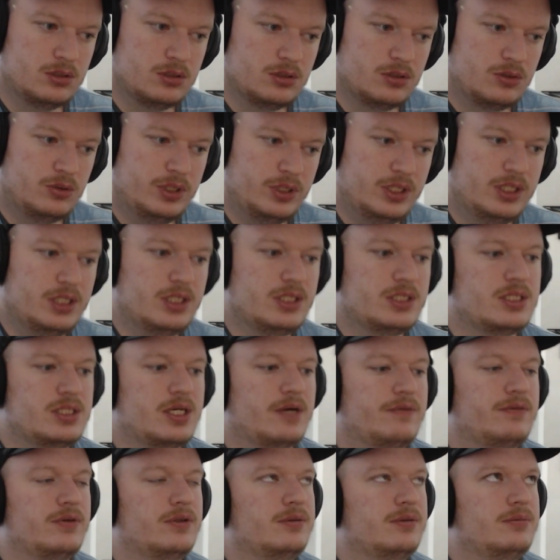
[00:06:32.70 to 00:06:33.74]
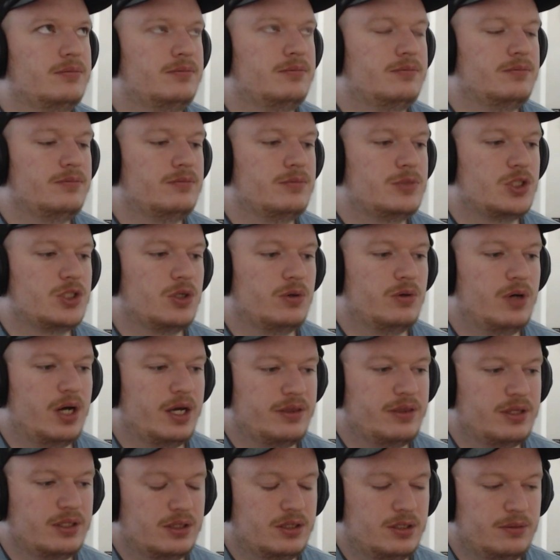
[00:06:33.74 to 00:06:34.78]
Queen d7. So I
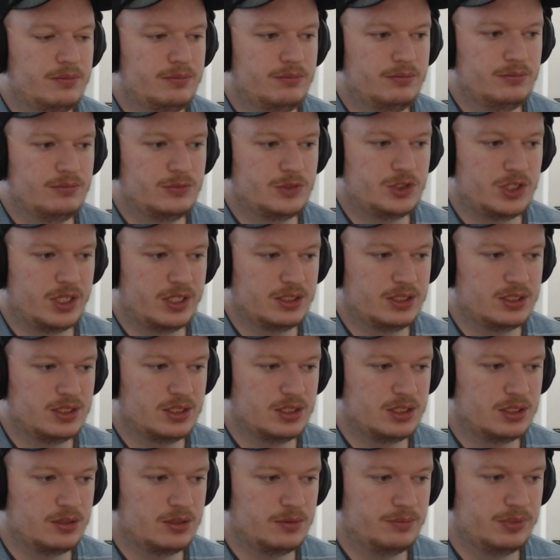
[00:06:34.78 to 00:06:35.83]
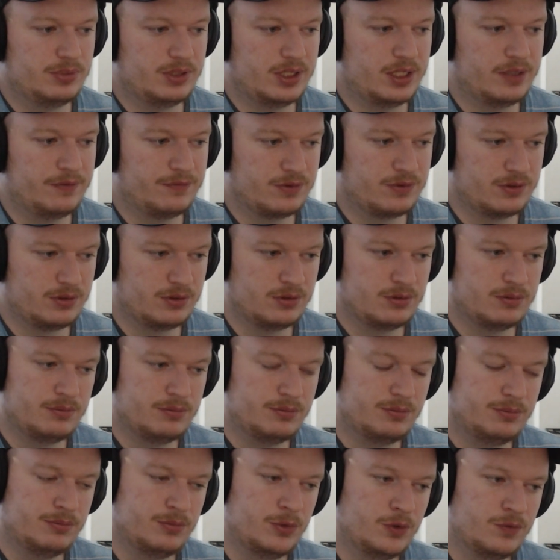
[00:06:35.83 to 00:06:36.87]
think they're trying to play for
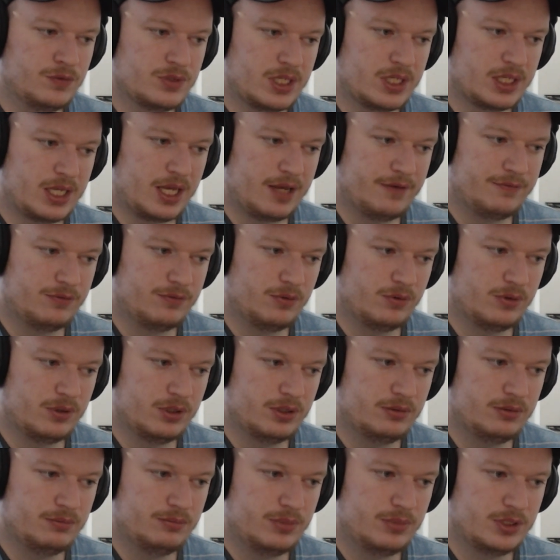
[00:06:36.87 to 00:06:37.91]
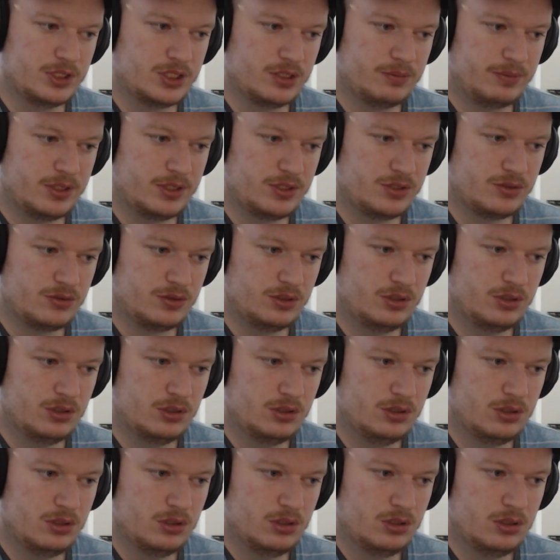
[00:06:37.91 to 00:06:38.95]
moves like f4 and bishop h3.
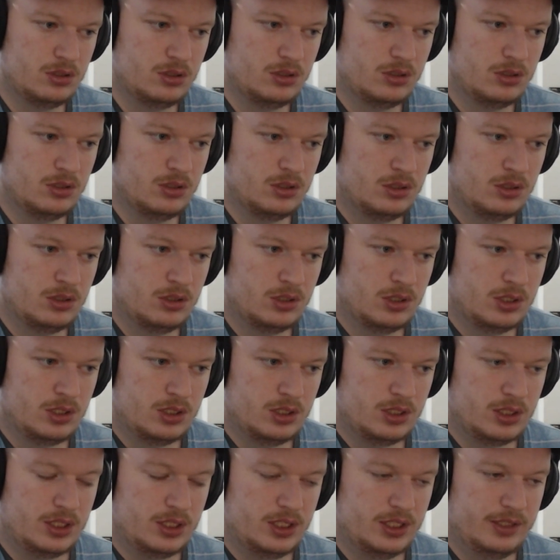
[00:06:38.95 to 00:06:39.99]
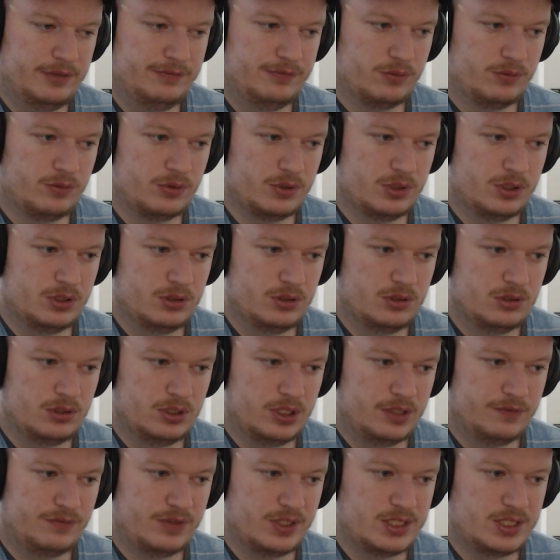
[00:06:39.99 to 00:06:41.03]
e4,
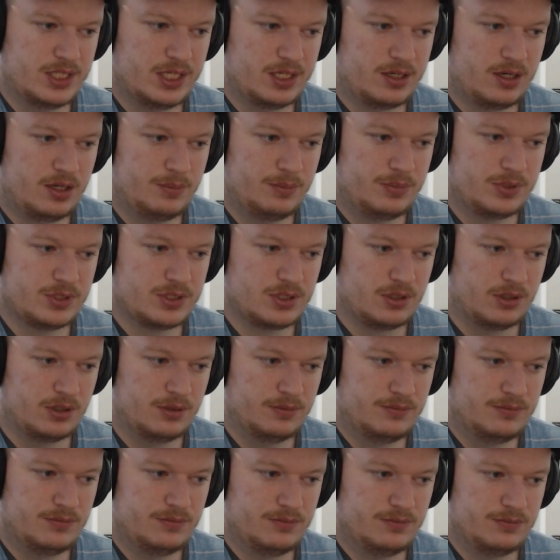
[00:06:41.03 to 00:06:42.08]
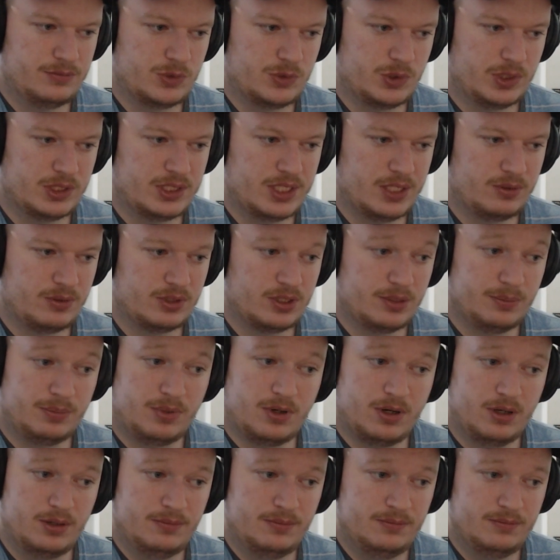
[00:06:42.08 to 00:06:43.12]
if they take en passant, do I take with the
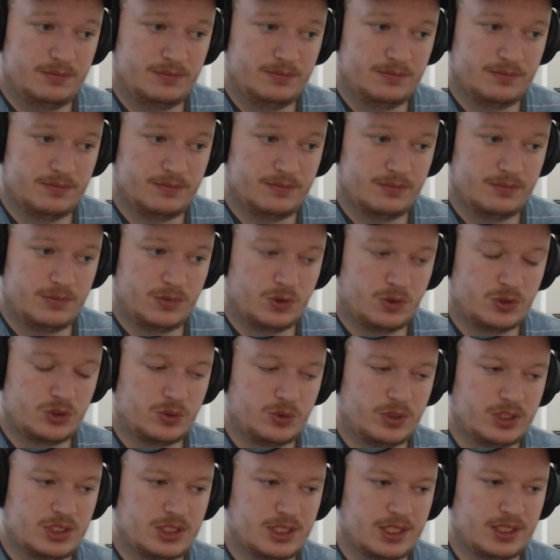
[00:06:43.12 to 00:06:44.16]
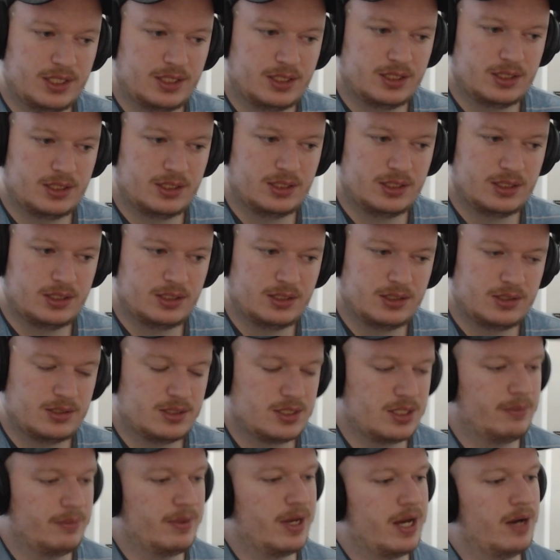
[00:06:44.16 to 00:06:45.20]
pawn? Or do I take
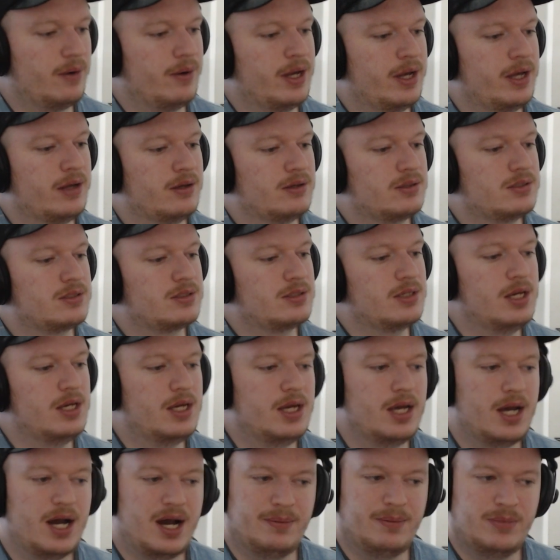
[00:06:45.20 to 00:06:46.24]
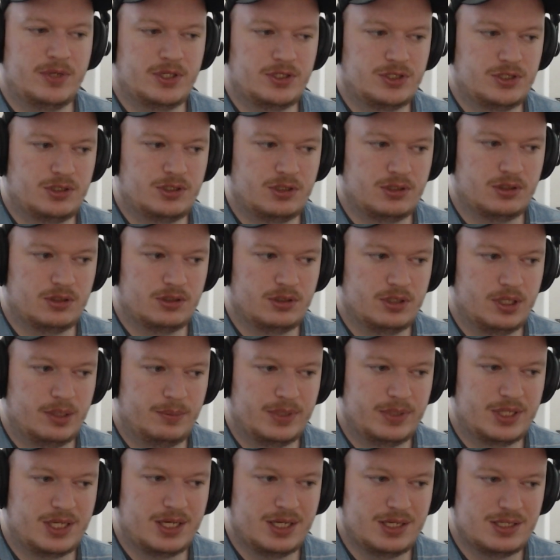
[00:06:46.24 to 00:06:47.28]
somehow else? I'm not sure. And
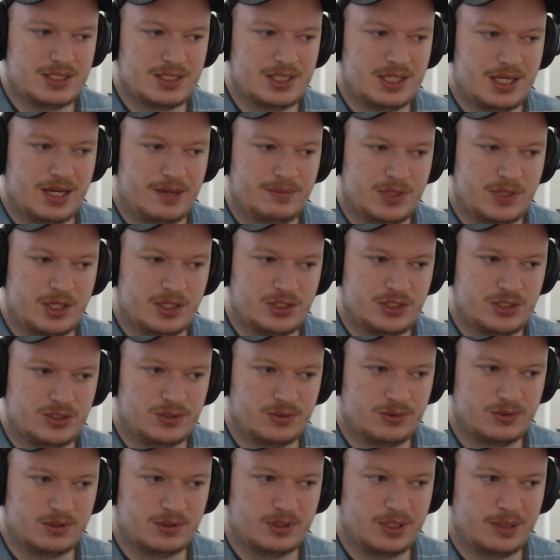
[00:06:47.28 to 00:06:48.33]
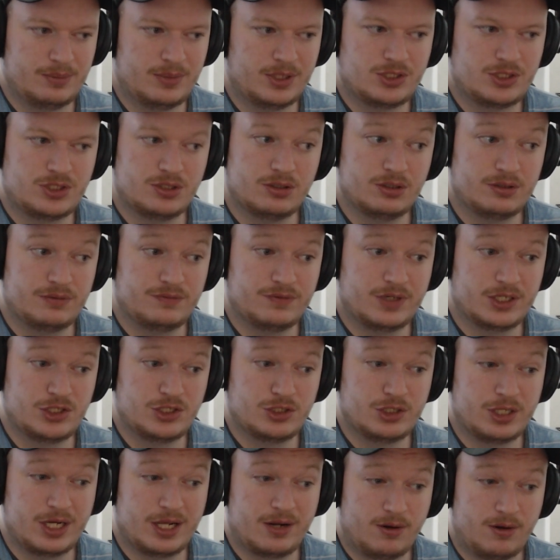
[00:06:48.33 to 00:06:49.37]
because I'm not sure if I
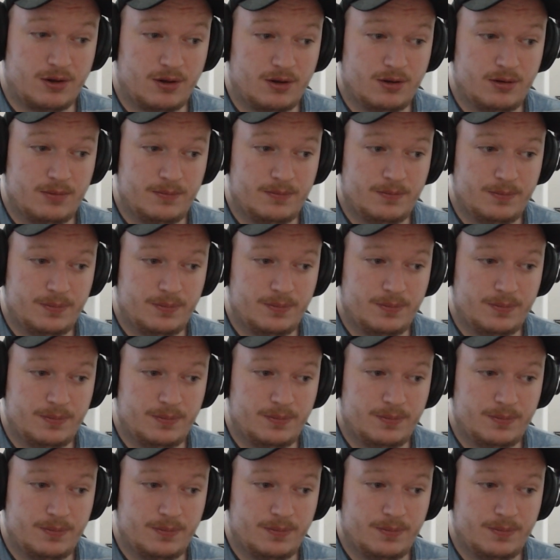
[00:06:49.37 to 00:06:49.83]
should at all.